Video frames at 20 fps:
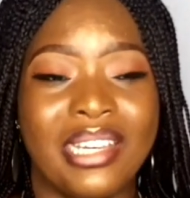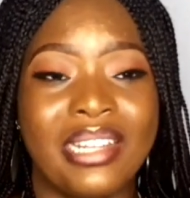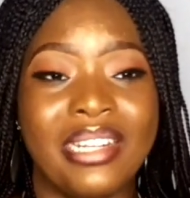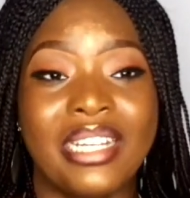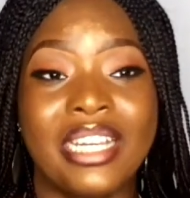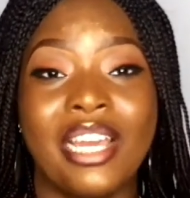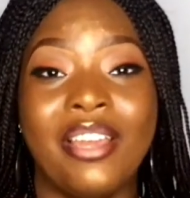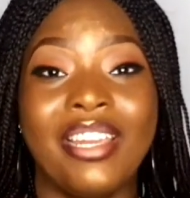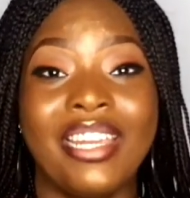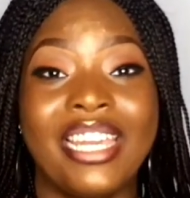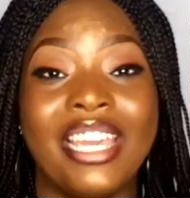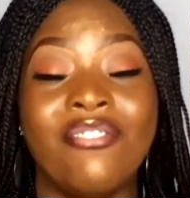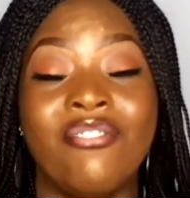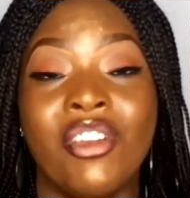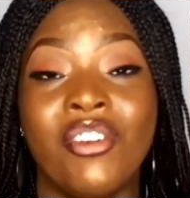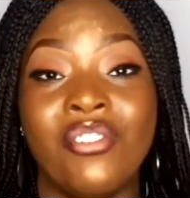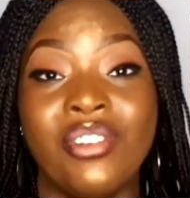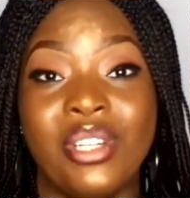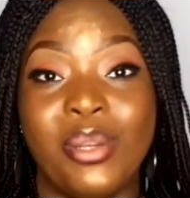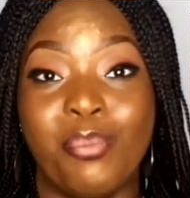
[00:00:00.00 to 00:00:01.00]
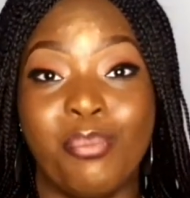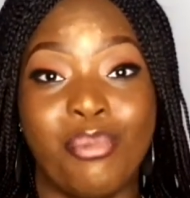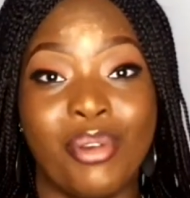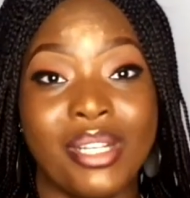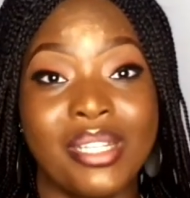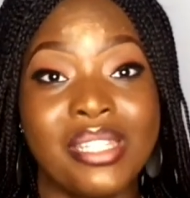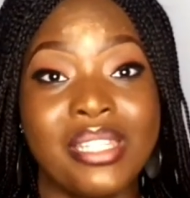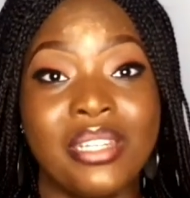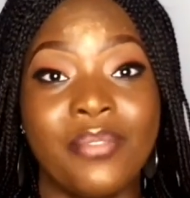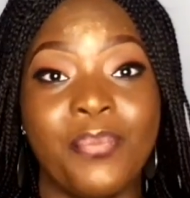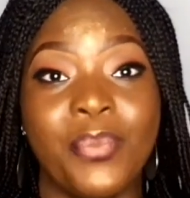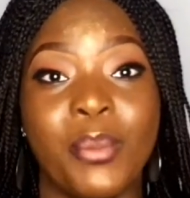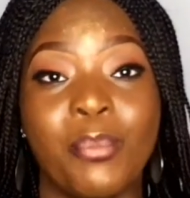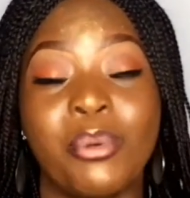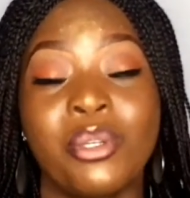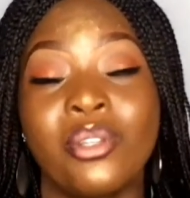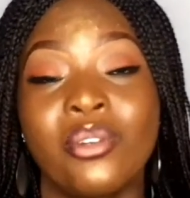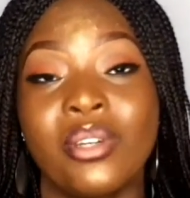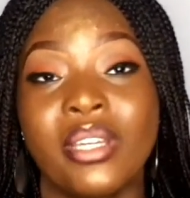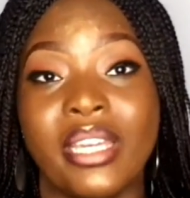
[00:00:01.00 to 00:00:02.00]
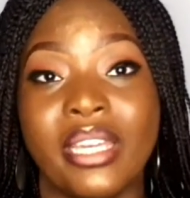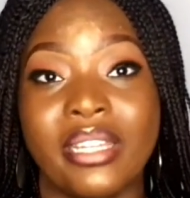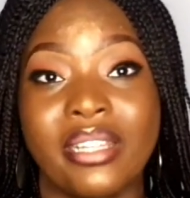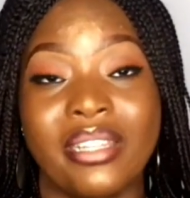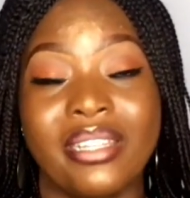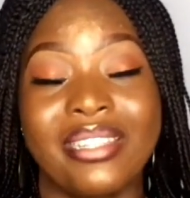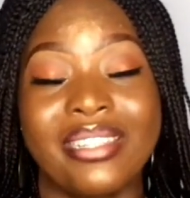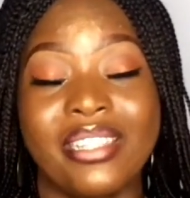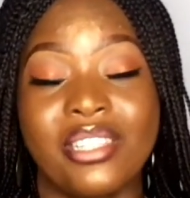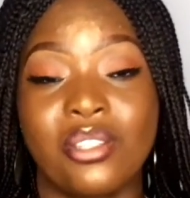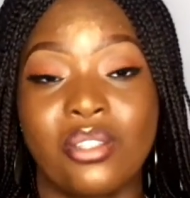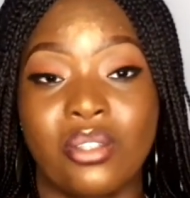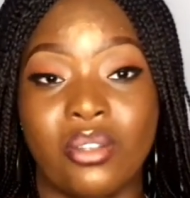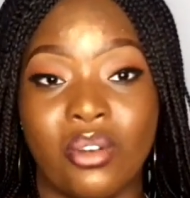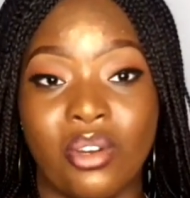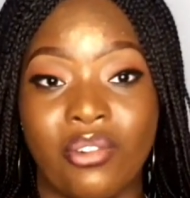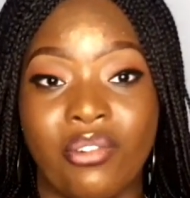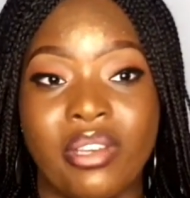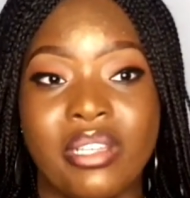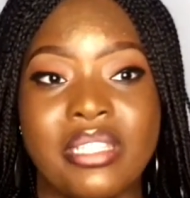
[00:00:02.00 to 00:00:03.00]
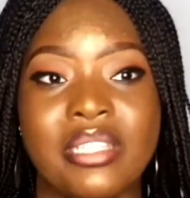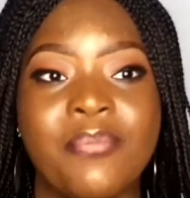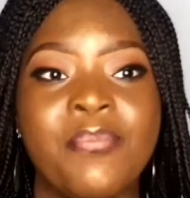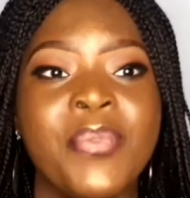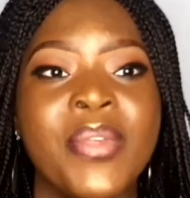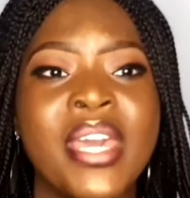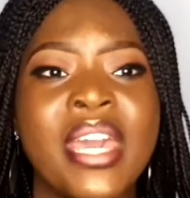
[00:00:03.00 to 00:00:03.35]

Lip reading: and it can get very depressing, but don't get discouraged.